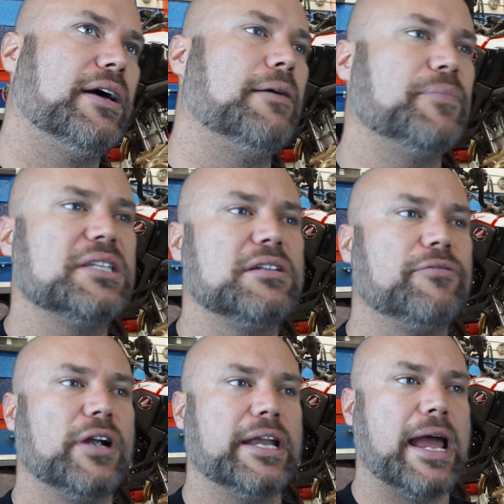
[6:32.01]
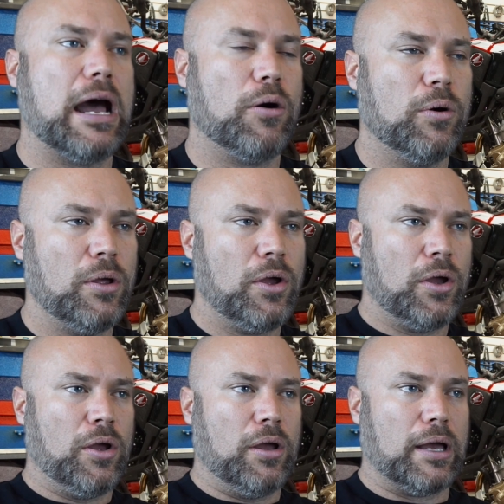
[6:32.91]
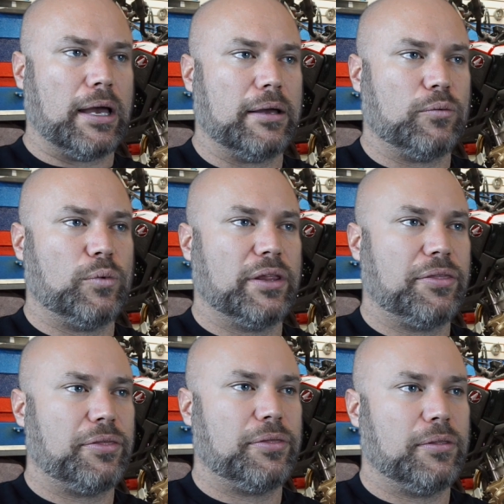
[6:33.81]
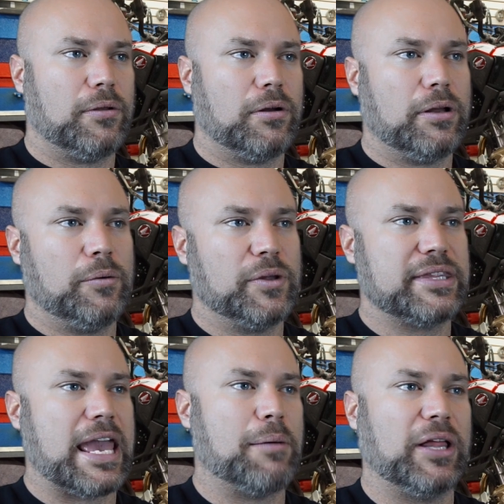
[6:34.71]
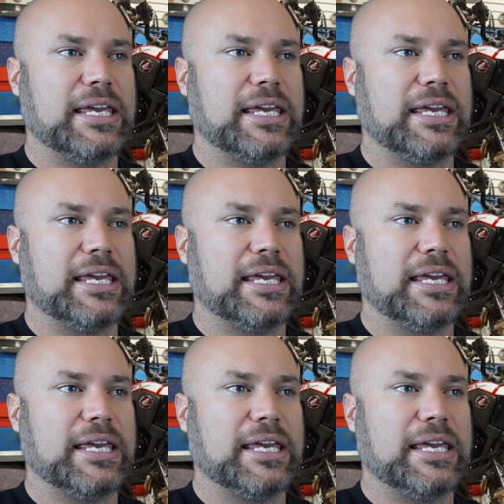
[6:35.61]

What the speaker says: It's tough right now with Camel.